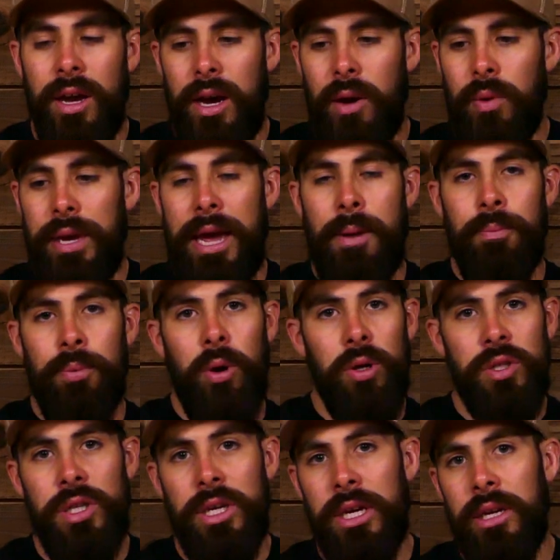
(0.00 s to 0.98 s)
We got
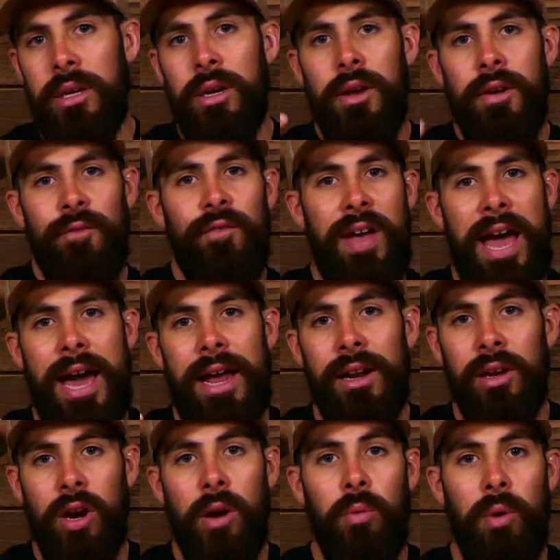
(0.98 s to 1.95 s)
protein, fat,
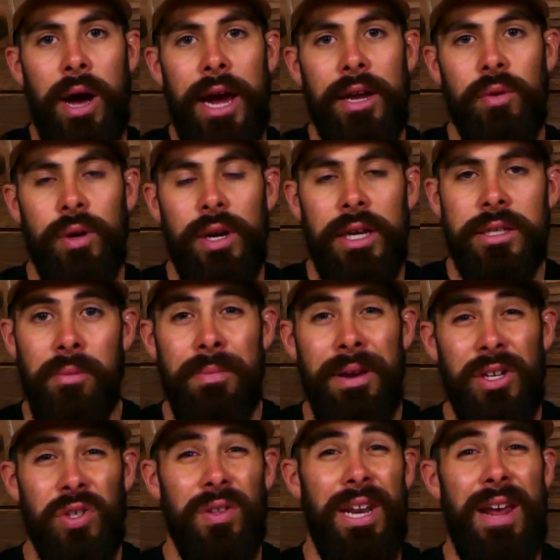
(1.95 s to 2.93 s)
and carbohydrates.
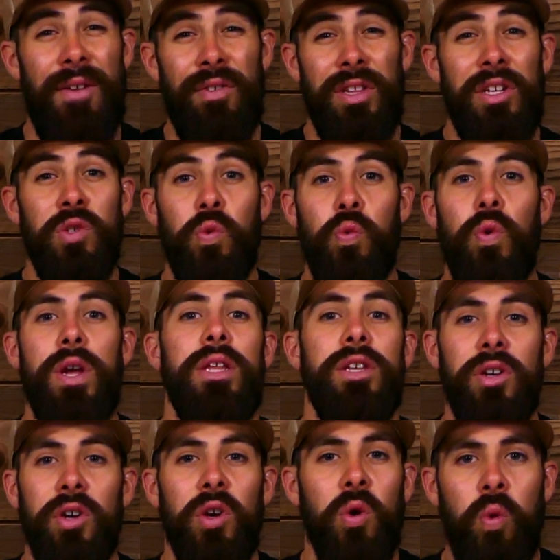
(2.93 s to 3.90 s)
Make sure that everything is really
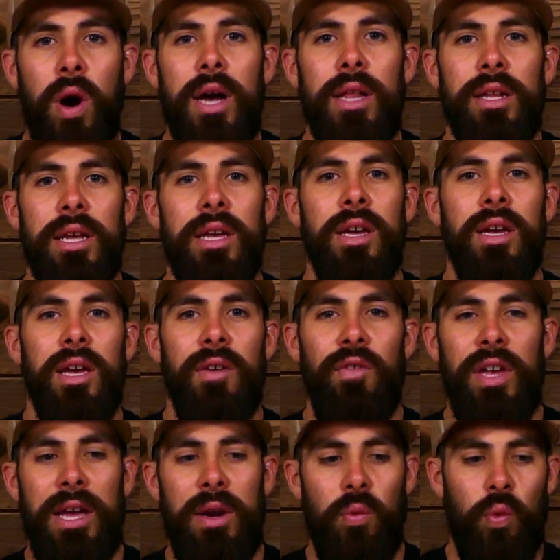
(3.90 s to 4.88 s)
good quality. If
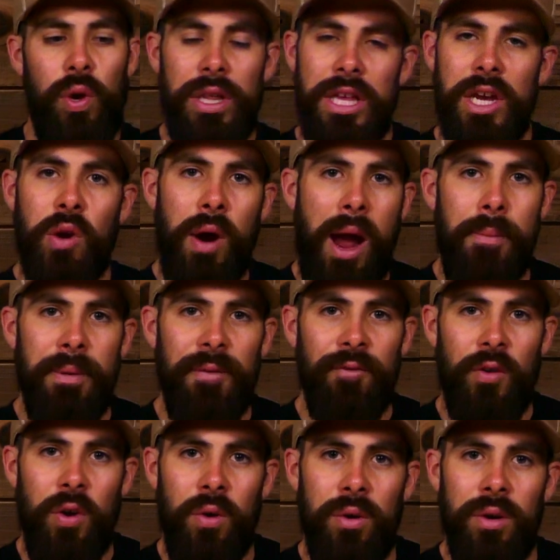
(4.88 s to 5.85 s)
you get really crappy
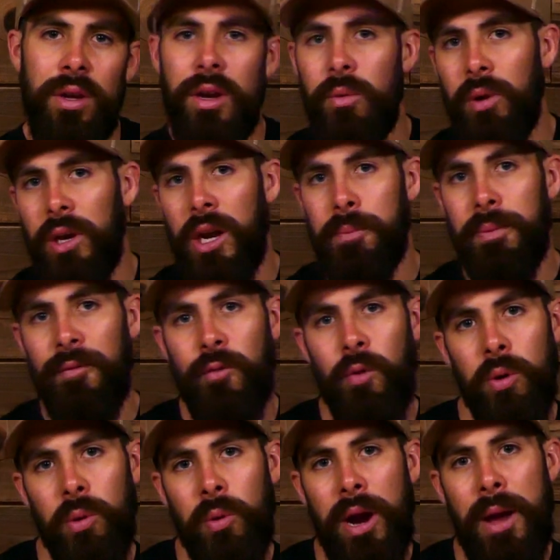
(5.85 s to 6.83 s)
food, you're gonna
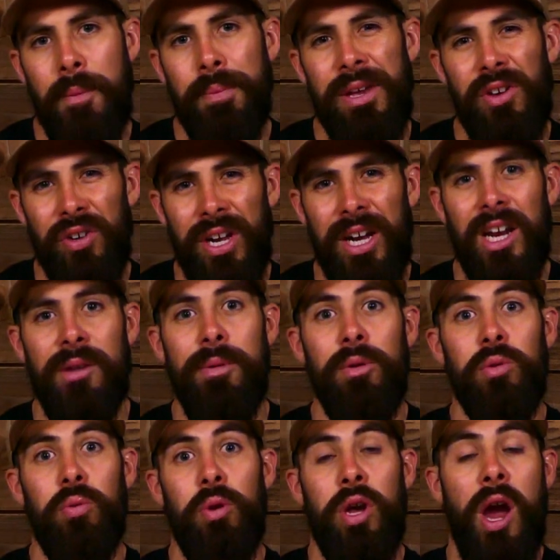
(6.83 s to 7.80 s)
perform crappy, you're not gonna be
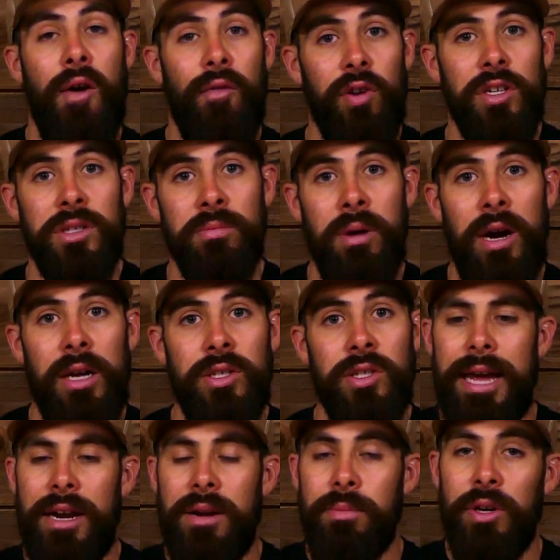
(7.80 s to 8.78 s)
able to recover as much.
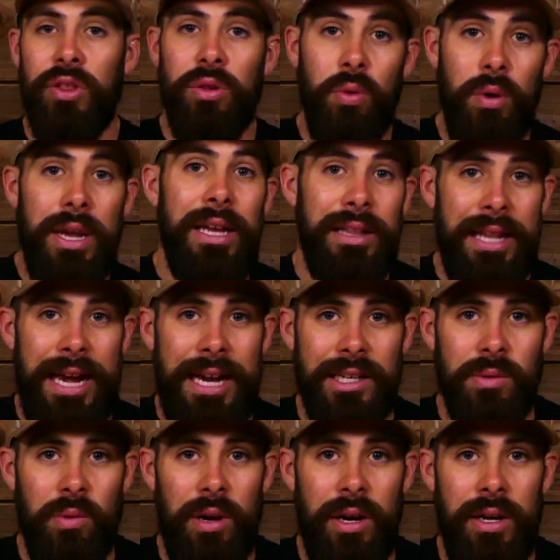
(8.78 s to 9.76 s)
So number three and
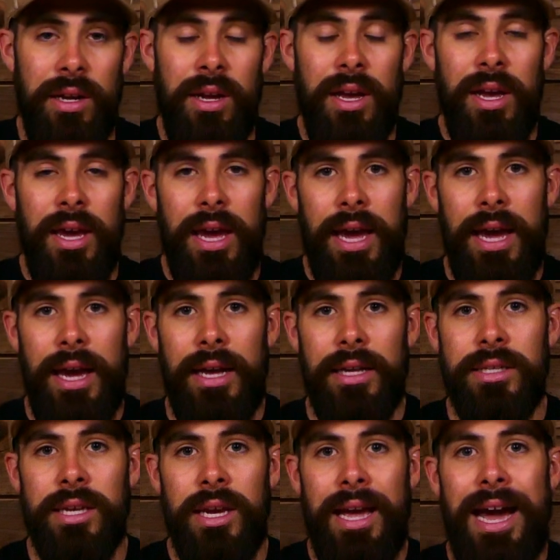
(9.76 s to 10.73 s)
last one,
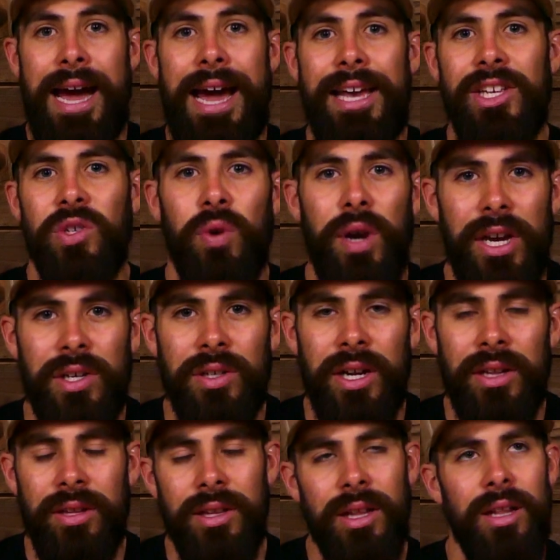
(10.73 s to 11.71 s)
it's hydration.
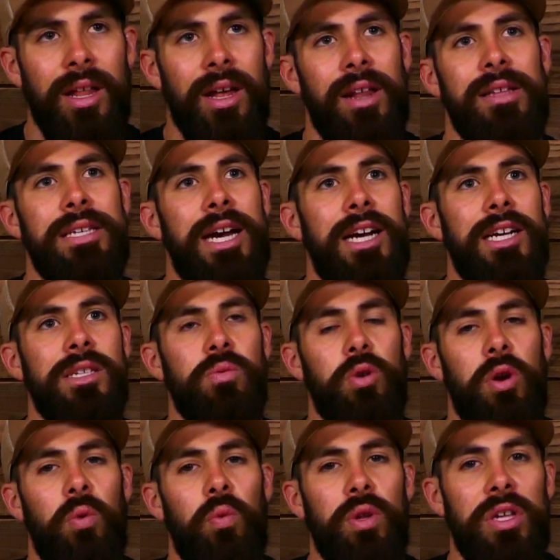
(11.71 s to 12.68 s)
I think that a lot of times
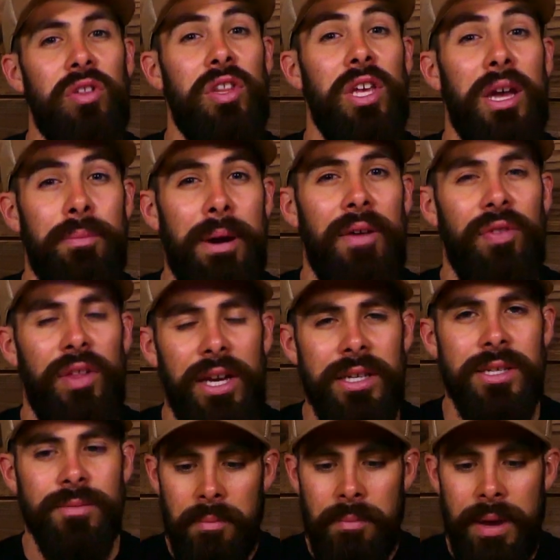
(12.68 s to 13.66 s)
we don't really think about
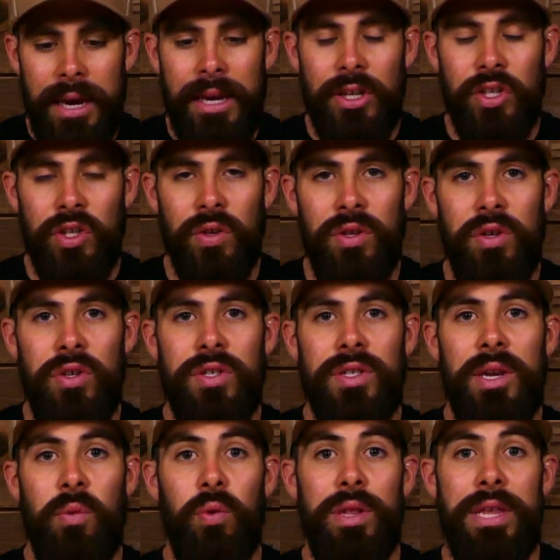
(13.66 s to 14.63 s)
this. Making sure that you
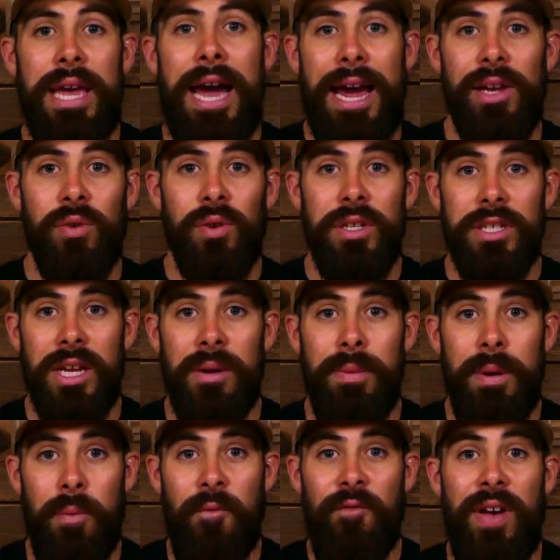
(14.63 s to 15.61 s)
stay really hydrated is gonna
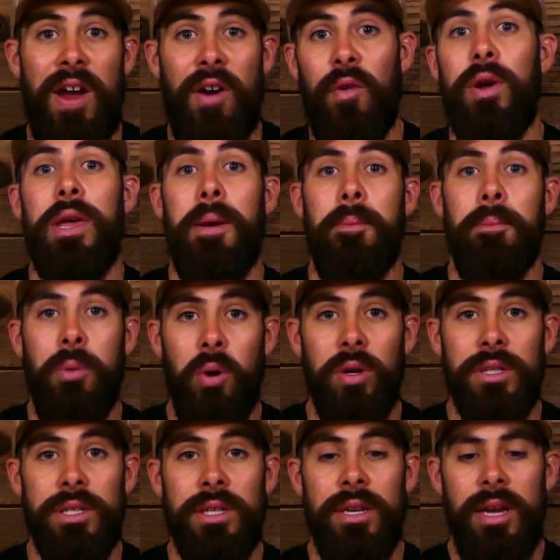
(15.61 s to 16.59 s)
be very
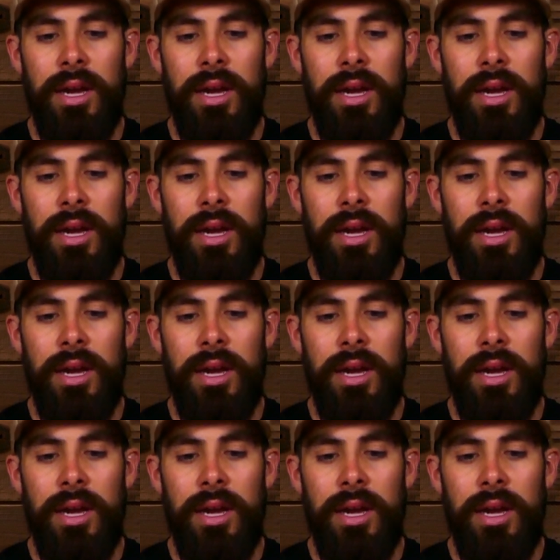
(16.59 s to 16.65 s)
important.